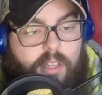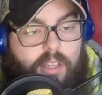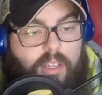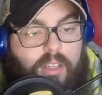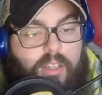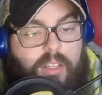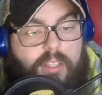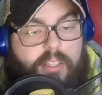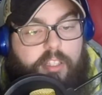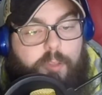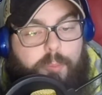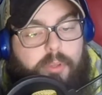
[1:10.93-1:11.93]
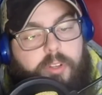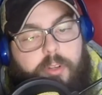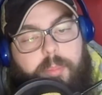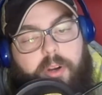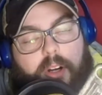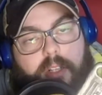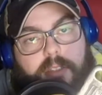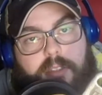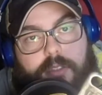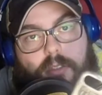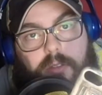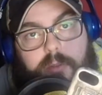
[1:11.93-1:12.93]
is computer
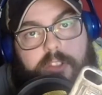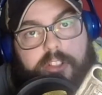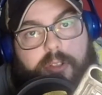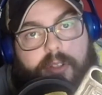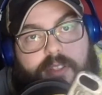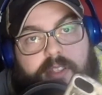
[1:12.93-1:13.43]
parts, which you can